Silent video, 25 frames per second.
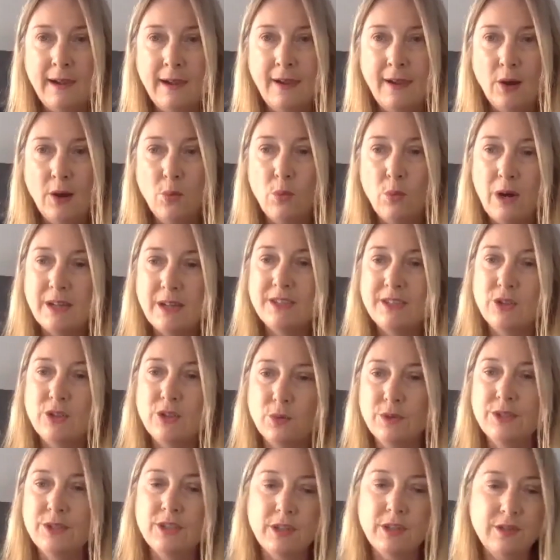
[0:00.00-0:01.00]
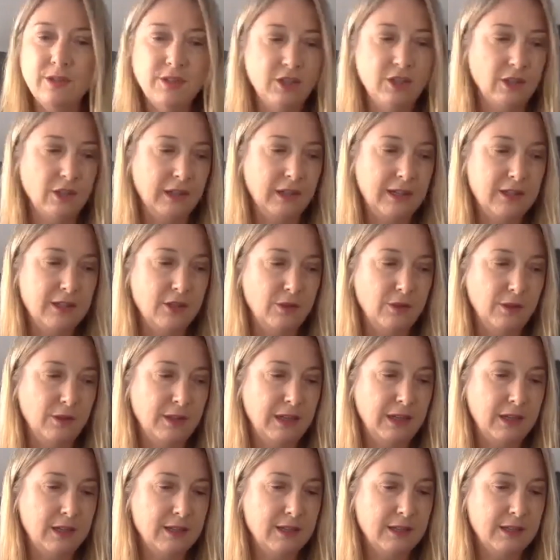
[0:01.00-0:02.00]
Whilst also still, I do
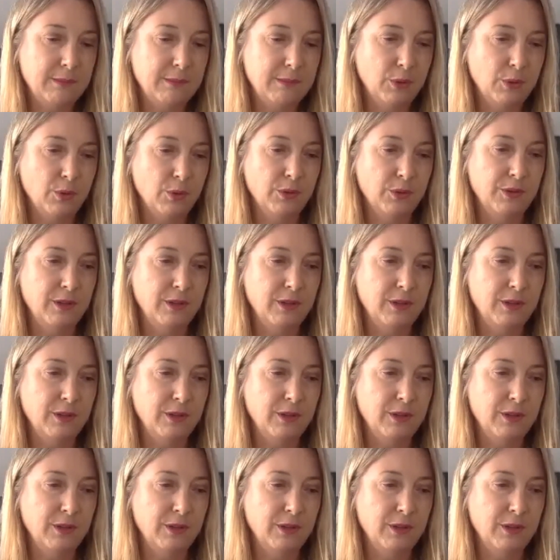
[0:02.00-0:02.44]
think it's important